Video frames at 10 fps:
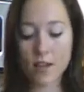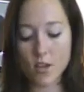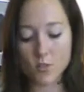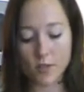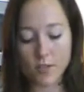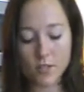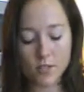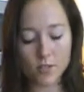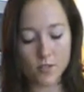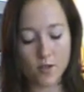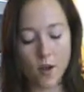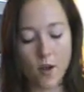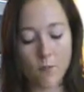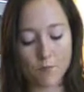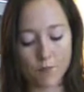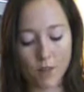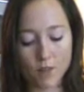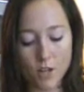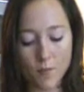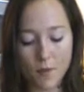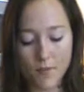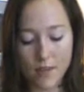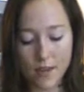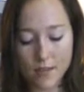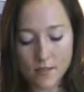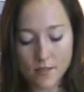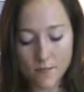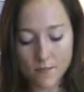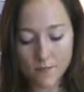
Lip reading: So I like to chop off the ends.